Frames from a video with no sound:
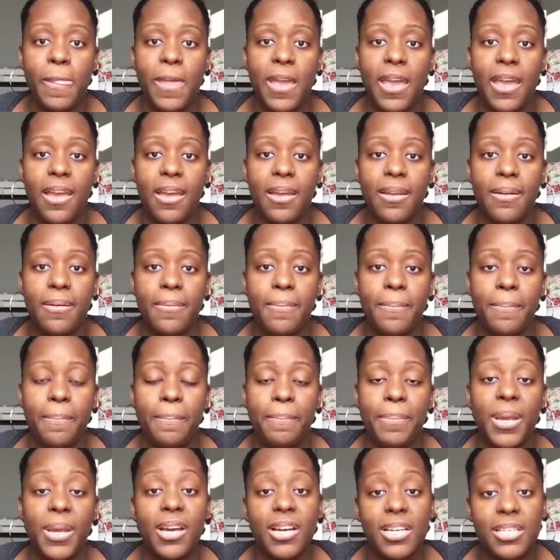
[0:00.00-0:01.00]
And
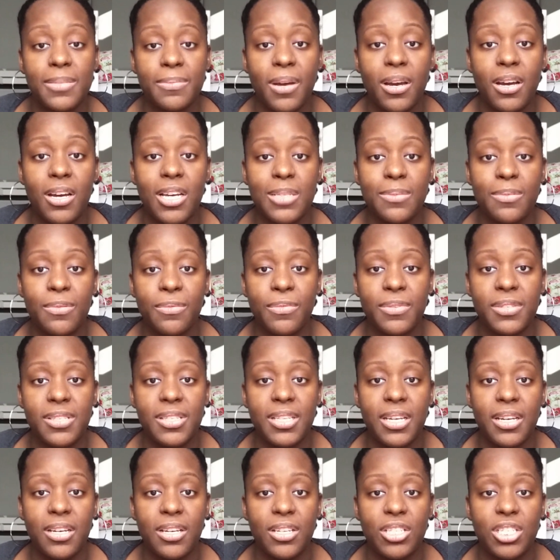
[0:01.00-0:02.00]
because my husband
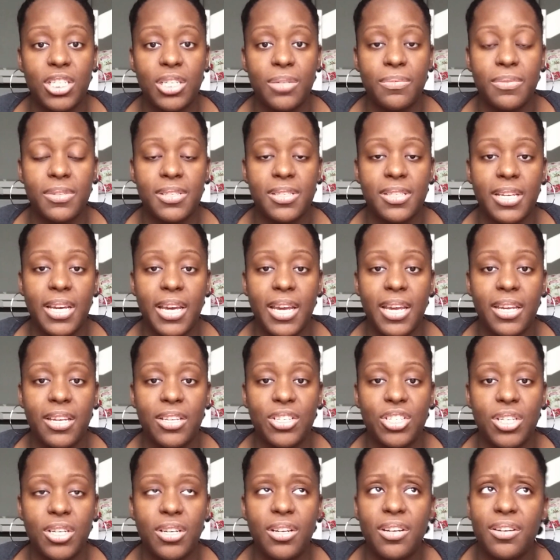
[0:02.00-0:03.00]
was there, she was
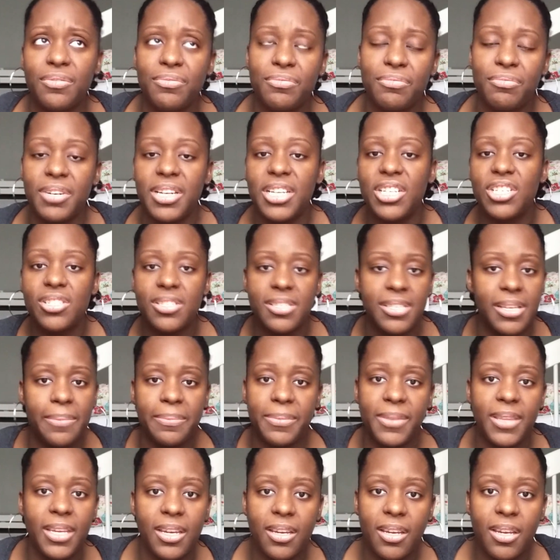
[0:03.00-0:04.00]
like, she couldn't reach
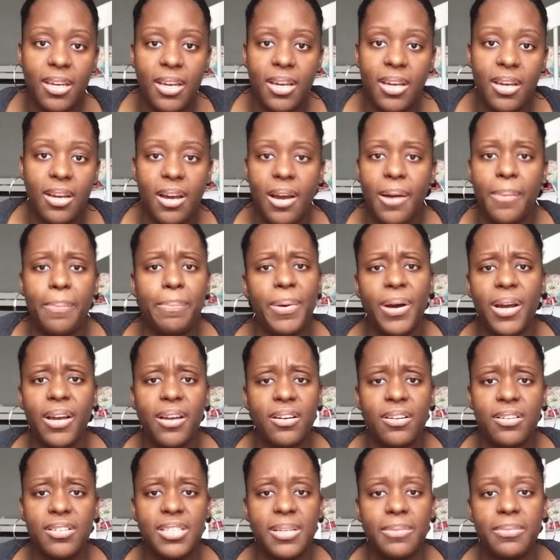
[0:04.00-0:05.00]
something, a
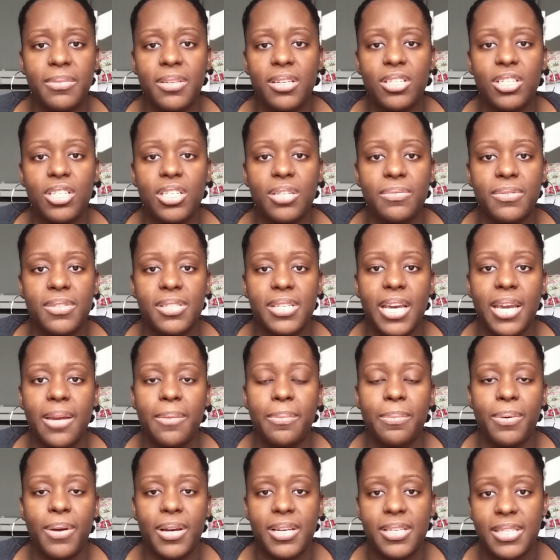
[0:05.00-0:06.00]
button or something. She was
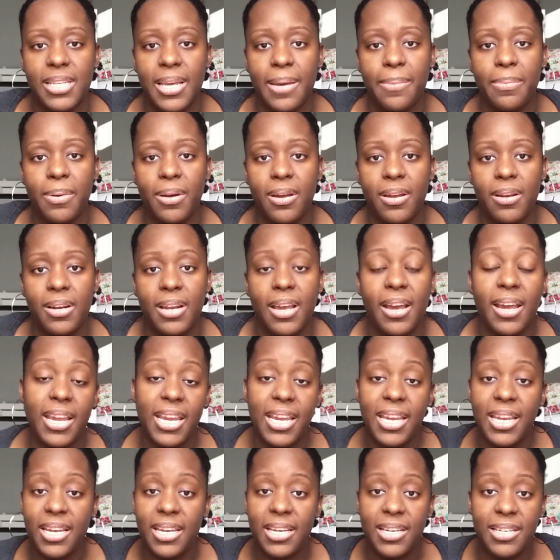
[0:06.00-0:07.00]
like, press that button. Now
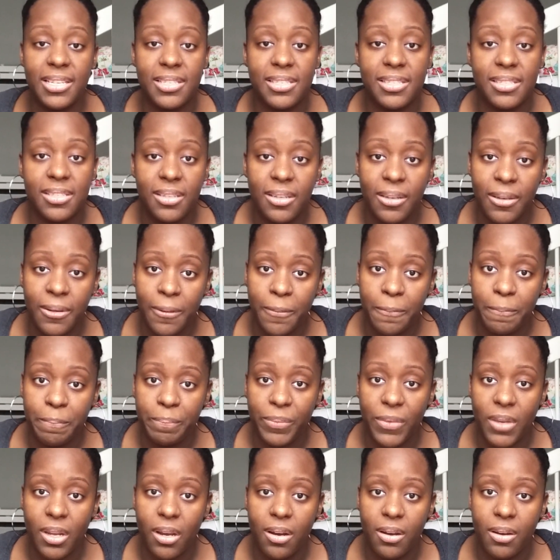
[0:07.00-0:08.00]
he
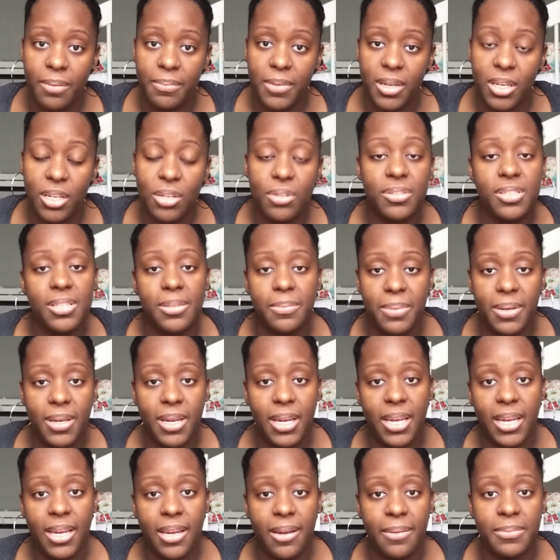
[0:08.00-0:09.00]
used to
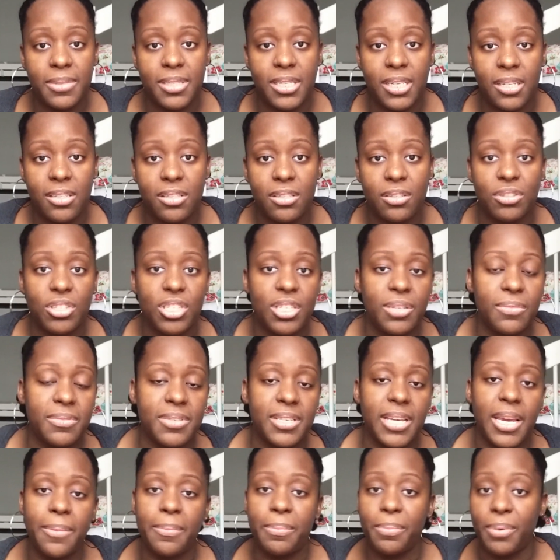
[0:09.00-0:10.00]
be an EMT, so she
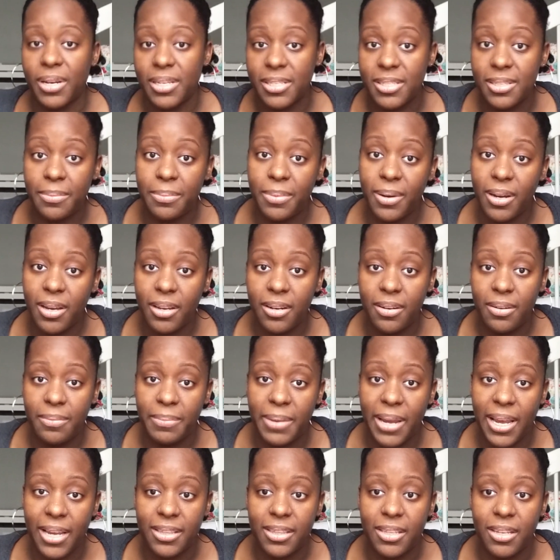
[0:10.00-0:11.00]
was like, press the button
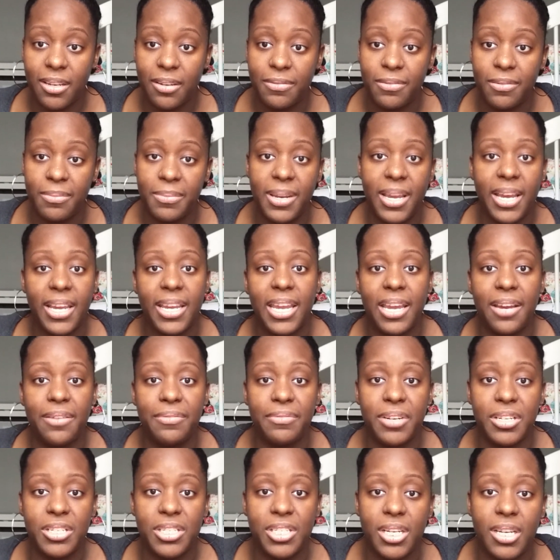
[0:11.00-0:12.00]
back there for me, I
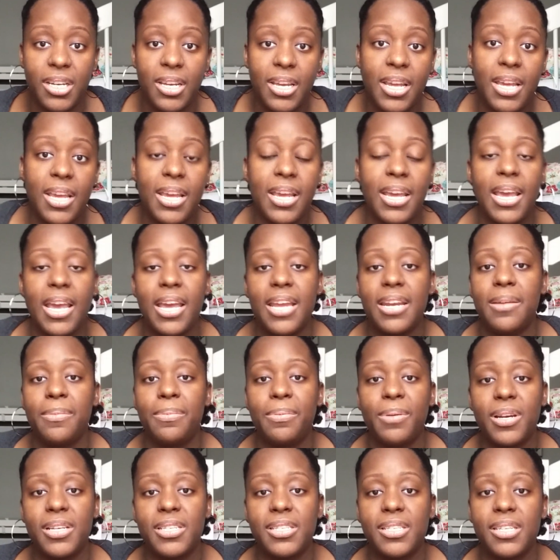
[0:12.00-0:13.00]
can't reach it. And he
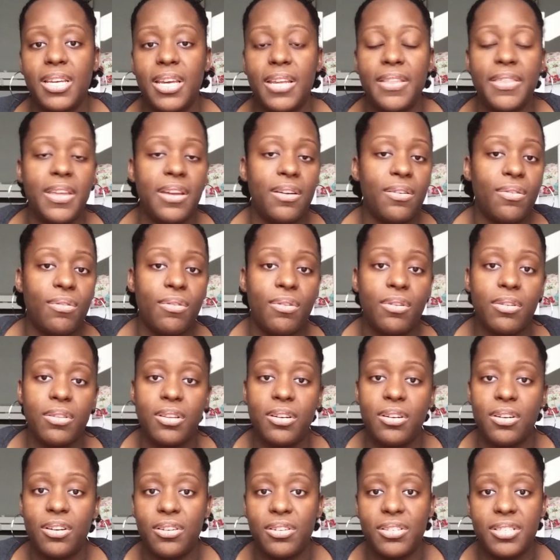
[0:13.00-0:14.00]
pressed it, and then all
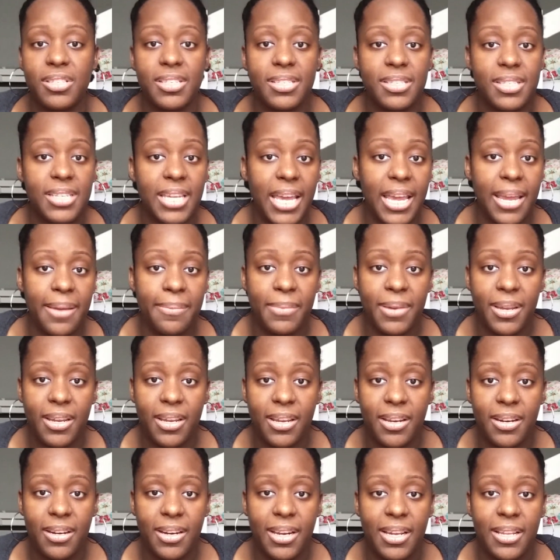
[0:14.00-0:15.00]
the nurses came
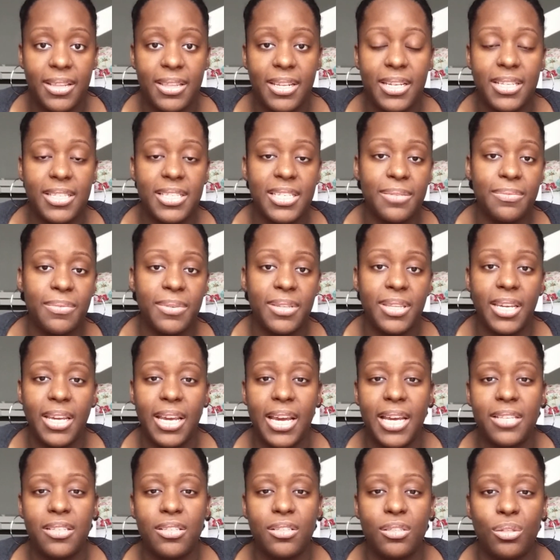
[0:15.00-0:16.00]
in and they did what
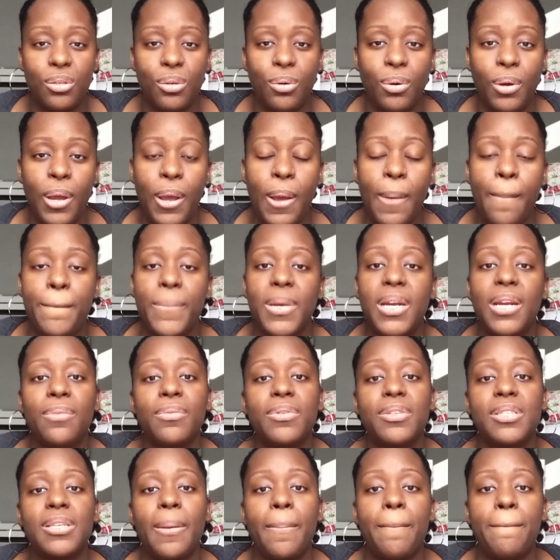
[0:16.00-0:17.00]
they had to do. But
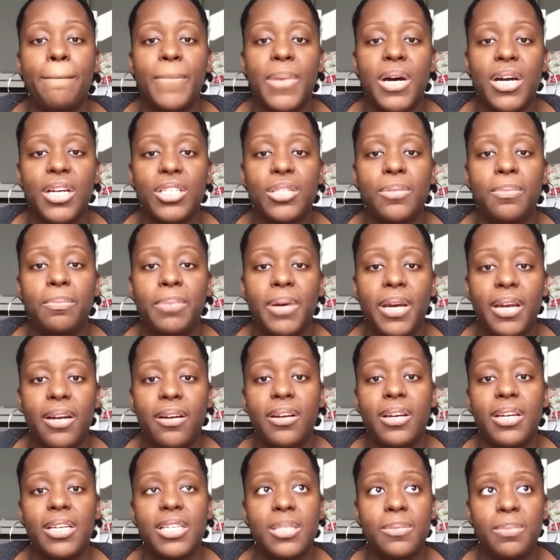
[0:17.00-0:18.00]
it was a much
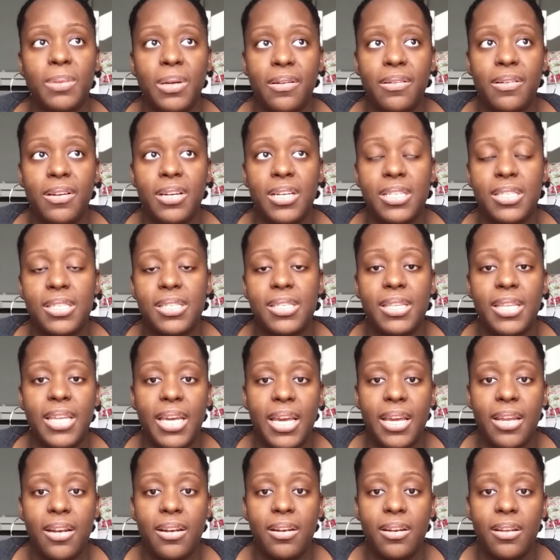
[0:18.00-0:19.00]
better experience
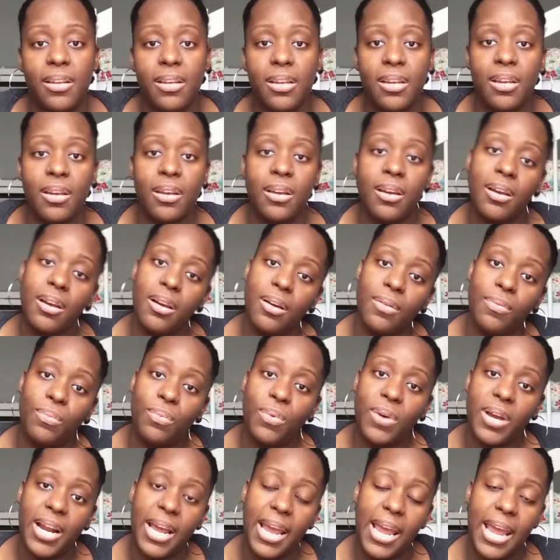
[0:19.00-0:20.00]
than
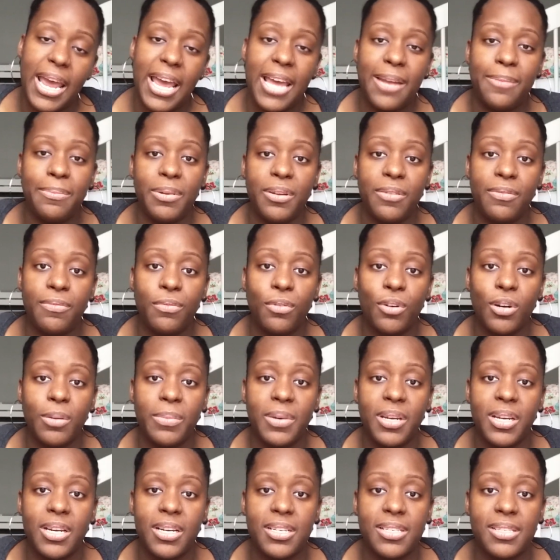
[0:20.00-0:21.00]
what I had before,
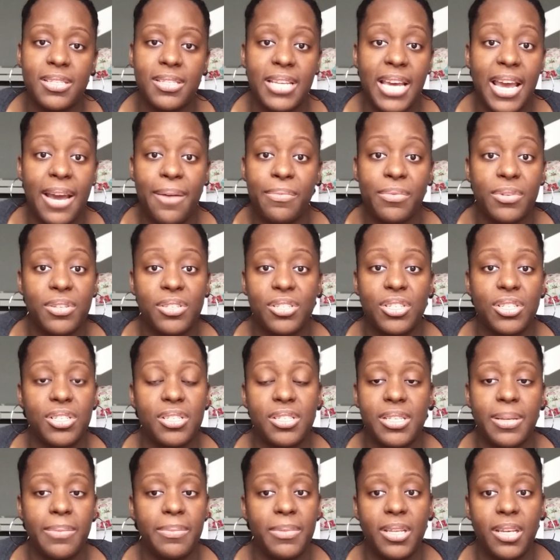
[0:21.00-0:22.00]
because that was
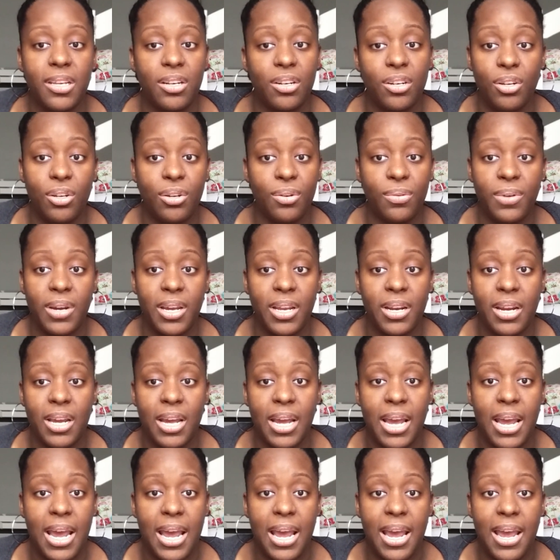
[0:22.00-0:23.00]
just something new, and
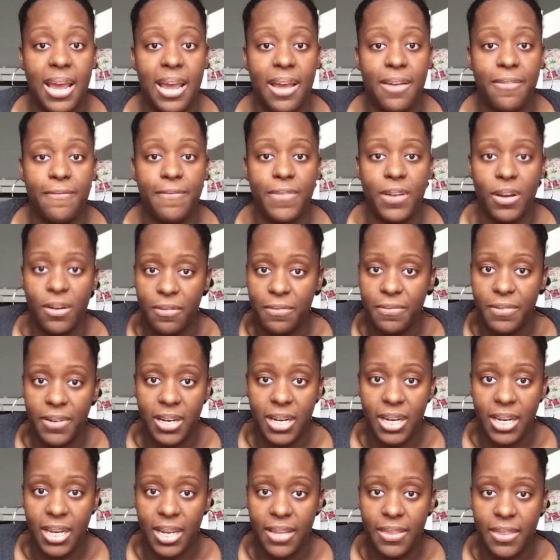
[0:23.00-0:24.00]
I felt
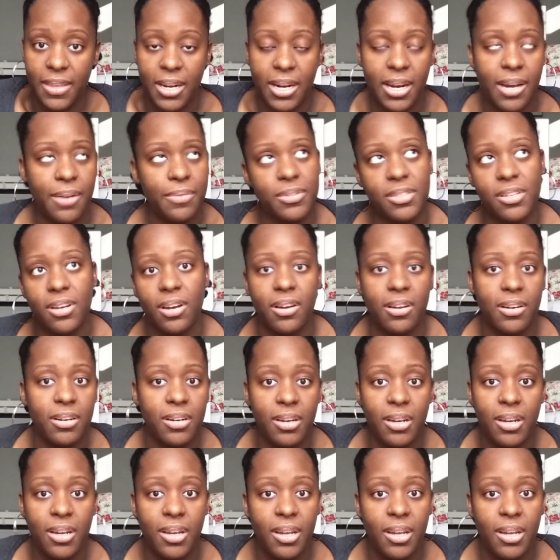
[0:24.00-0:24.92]
funny, and then I was gone.